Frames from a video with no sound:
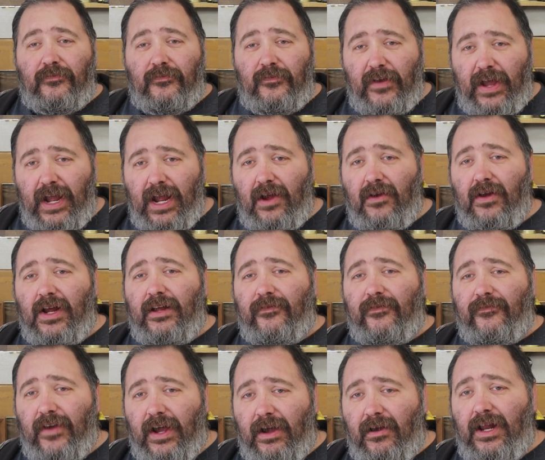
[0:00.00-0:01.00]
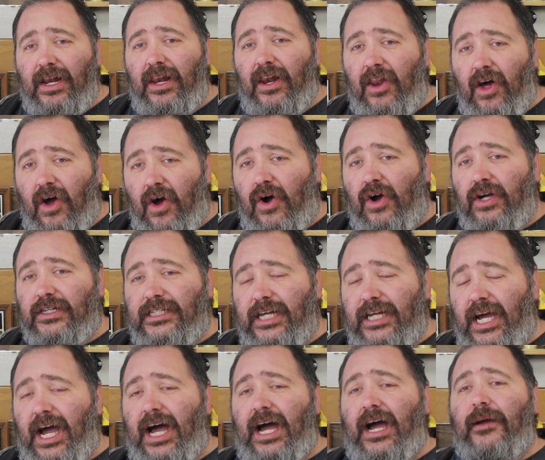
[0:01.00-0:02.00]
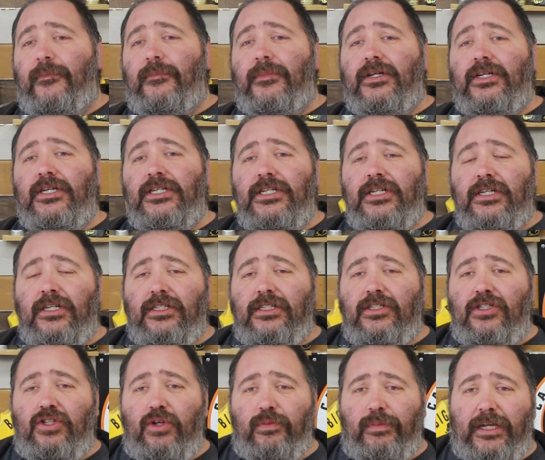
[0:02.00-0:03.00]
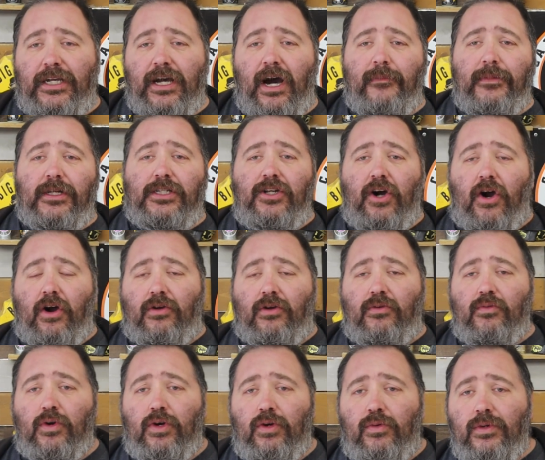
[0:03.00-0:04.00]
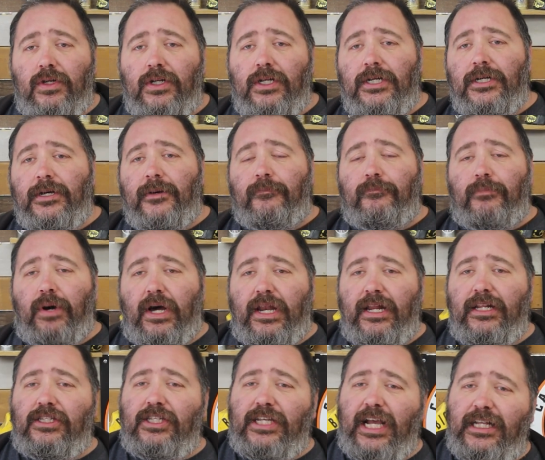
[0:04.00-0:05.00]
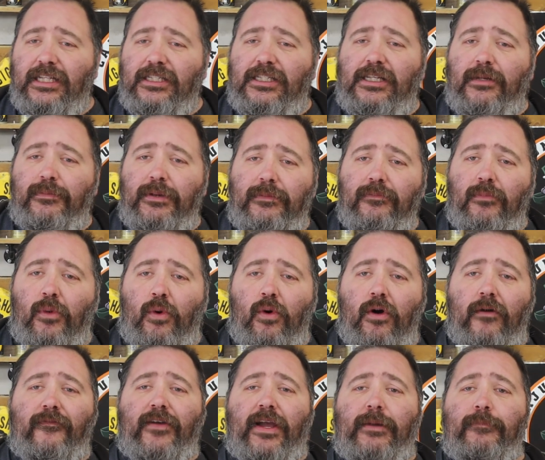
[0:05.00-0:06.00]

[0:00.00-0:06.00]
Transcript: very long time to become a dark roux, but it tends to be more of